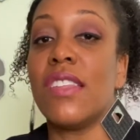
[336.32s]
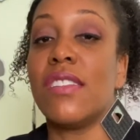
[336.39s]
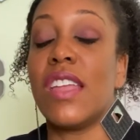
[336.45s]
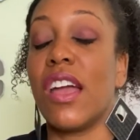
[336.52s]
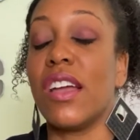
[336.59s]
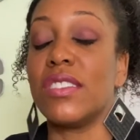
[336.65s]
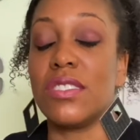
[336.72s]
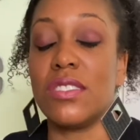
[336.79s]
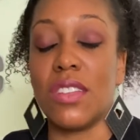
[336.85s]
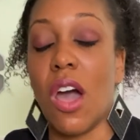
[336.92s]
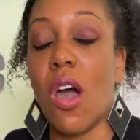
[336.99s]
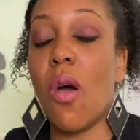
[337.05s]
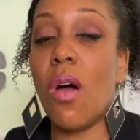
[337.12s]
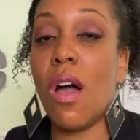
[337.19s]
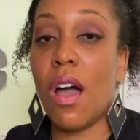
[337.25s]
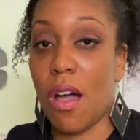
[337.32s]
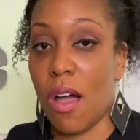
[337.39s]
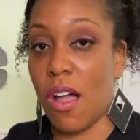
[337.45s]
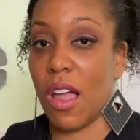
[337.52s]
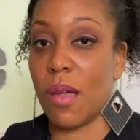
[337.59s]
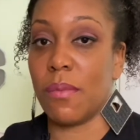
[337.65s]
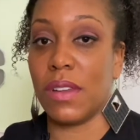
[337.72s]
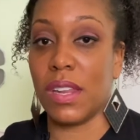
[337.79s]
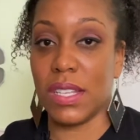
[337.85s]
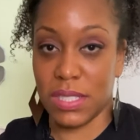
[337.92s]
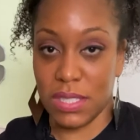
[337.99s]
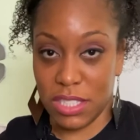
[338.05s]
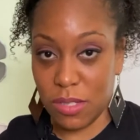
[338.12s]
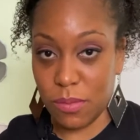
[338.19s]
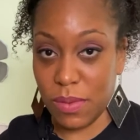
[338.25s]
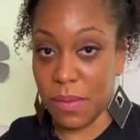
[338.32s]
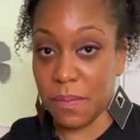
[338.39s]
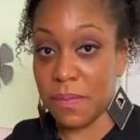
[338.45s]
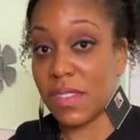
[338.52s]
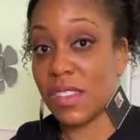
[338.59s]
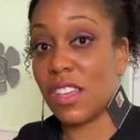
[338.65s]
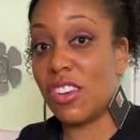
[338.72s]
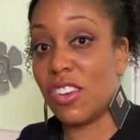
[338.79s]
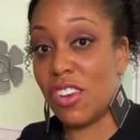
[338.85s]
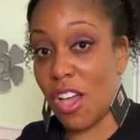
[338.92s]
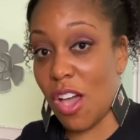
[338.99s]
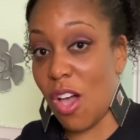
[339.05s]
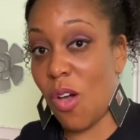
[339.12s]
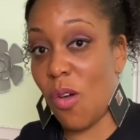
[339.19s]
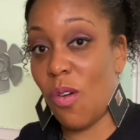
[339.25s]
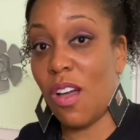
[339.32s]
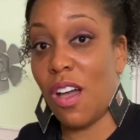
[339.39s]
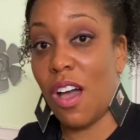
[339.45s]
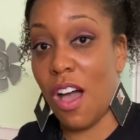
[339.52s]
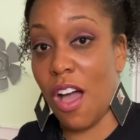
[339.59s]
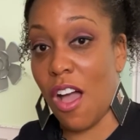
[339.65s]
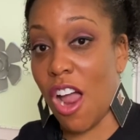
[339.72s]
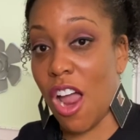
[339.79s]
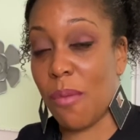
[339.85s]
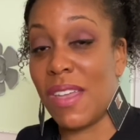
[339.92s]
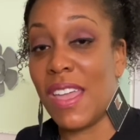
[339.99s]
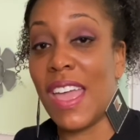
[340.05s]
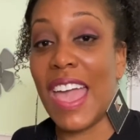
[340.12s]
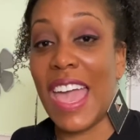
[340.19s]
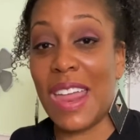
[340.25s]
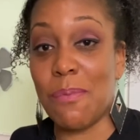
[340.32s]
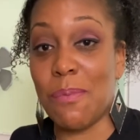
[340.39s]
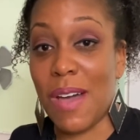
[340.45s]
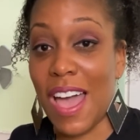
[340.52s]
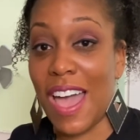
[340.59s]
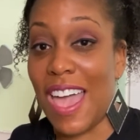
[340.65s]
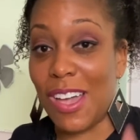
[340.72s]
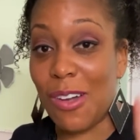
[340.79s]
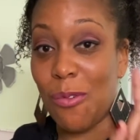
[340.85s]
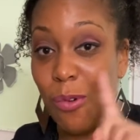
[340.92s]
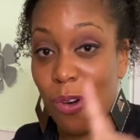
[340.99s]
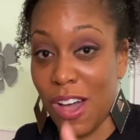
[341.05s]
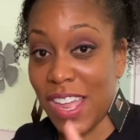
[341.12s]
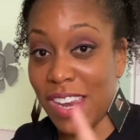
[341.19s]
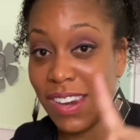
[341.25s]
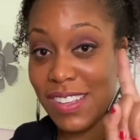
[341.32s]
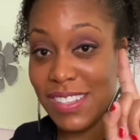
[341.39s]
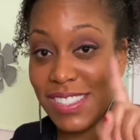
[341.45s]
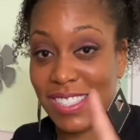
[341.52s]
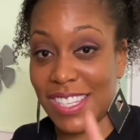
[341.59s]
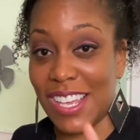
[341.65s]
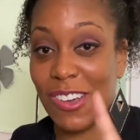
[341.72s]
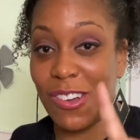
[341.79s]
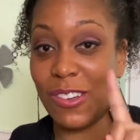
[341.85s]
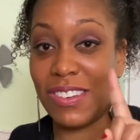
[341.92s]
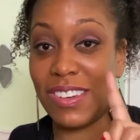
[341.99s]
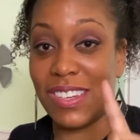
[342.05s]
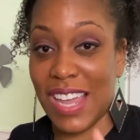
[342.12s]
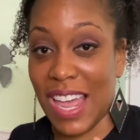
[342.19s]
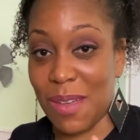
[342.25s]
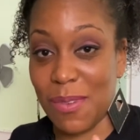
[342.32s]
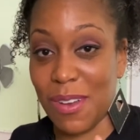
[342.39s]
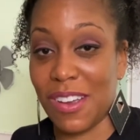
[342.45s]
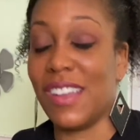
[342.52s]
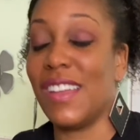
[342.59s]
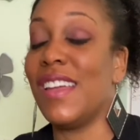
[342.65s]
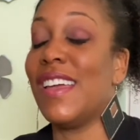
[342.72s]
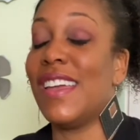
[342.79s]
There is no harm, listen to me, no harm in buying one single diaper.